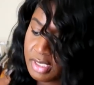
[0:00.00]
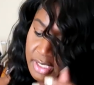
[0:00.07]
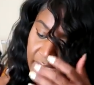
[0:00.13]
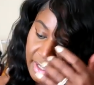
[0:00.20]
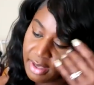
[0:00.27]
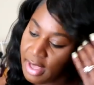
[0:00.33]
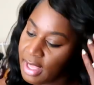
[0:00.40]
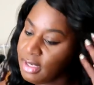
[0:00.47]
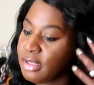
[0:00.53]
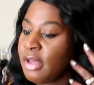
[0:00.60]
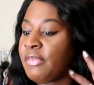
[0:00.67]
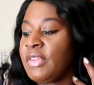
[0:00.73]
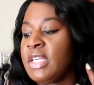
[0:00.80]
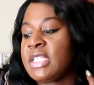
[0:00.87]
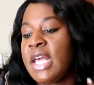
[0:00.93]
yeah i
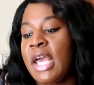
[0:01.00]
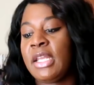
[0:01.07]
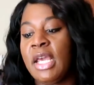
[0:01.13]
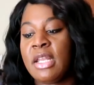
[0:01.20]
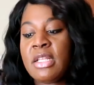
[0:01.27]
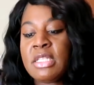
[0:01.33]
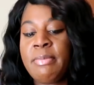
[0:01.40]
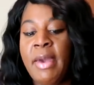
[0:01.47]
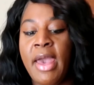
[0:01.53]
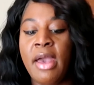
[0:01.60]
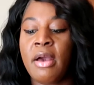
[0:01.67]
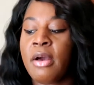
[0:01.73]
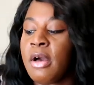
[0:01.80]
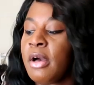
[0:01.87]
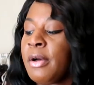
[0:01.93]
love these highlighters by
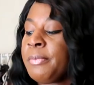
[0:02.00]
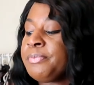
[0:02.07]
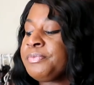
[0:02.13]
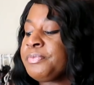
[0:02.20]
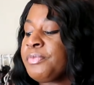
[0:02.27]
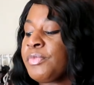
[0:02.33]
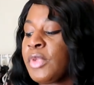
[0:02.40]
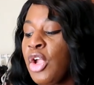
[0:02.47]
um